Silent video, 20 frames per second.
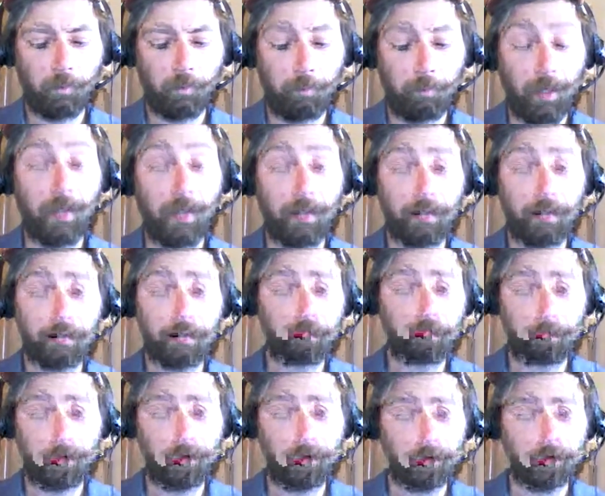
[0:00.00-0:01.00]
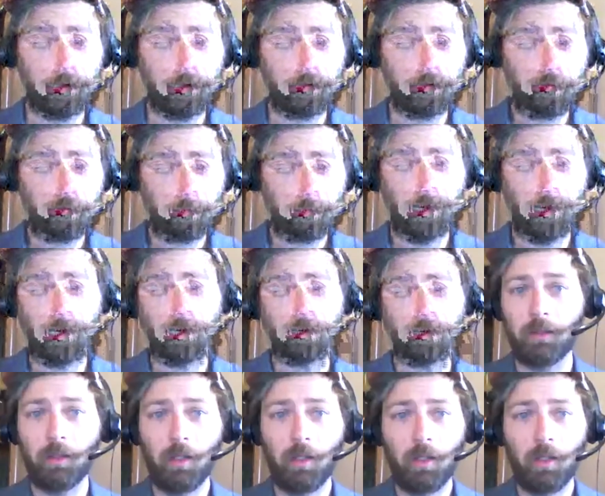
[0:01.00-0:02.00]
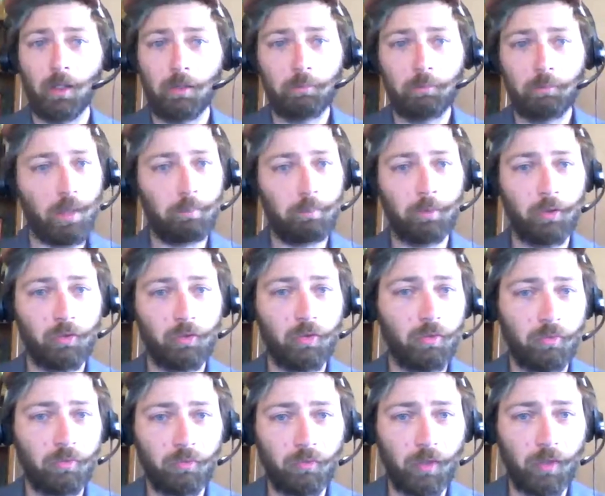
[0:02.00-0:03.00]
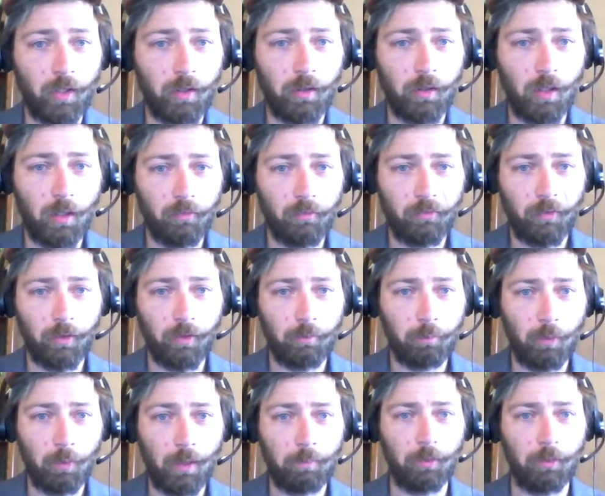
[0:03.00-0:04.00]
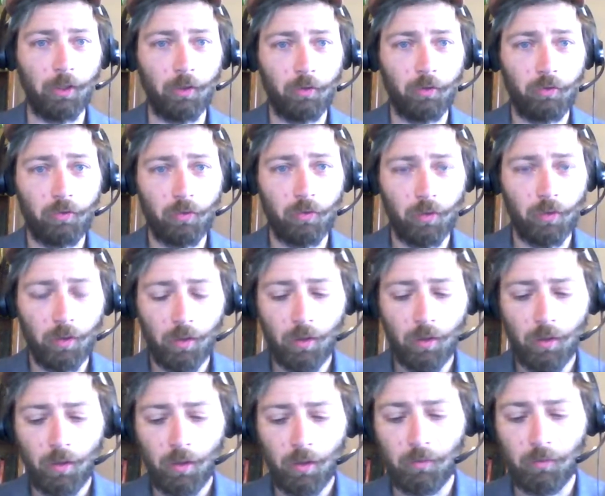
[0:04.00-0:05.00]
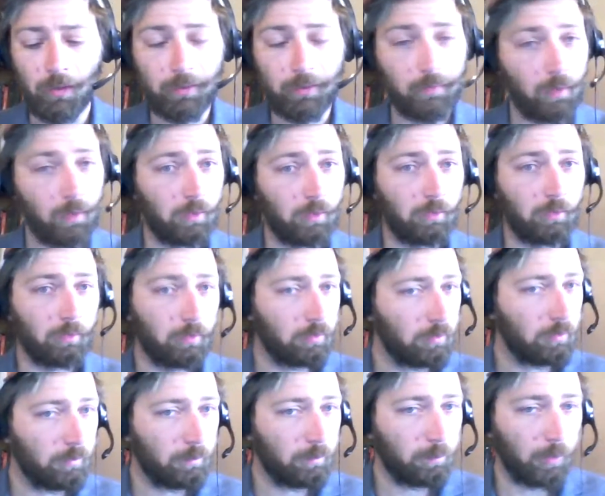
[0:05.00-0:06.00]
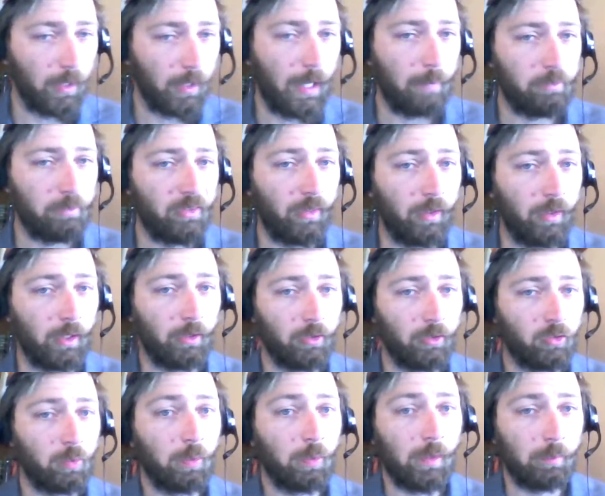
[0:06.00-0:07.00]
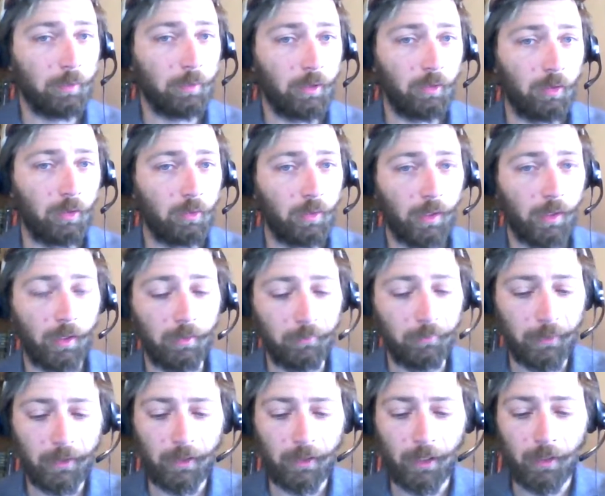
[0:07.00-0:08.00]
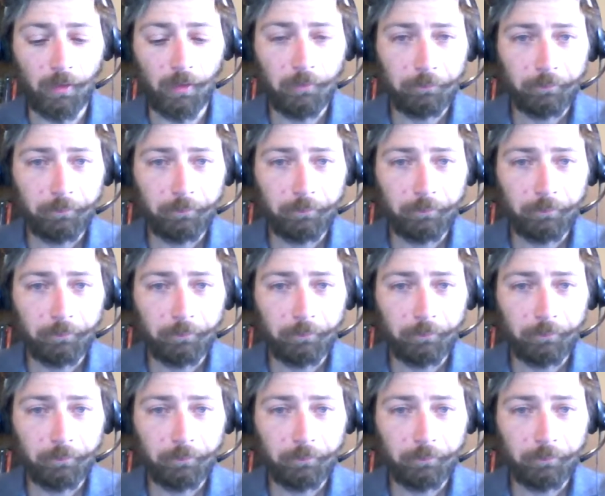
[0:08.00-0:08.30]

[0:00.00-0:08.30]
Native Americans, by members of the Pueblos, like perhaps the nearest Pueblo, Oke-Awinge?